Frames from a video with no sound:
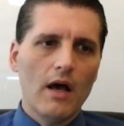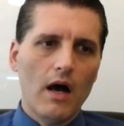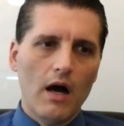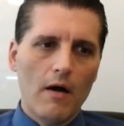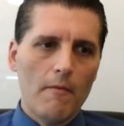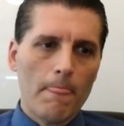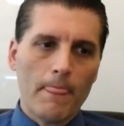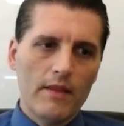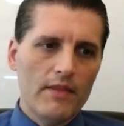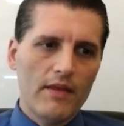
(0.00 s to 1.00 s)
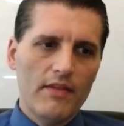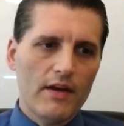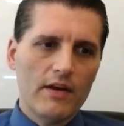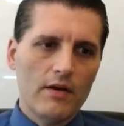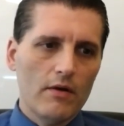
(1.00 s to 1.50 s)
Um, they're, they're
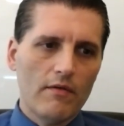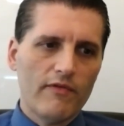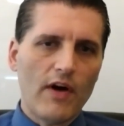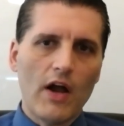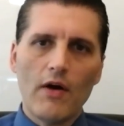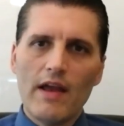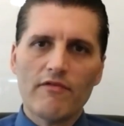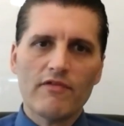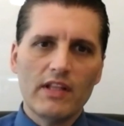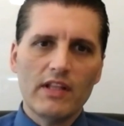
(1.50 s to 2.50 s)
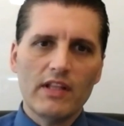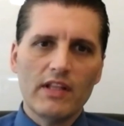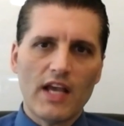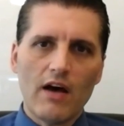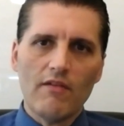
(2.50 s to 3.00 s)
going to fire every last
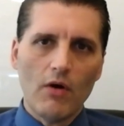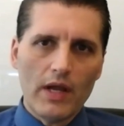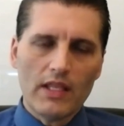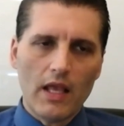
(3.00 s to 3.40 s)
salvo at,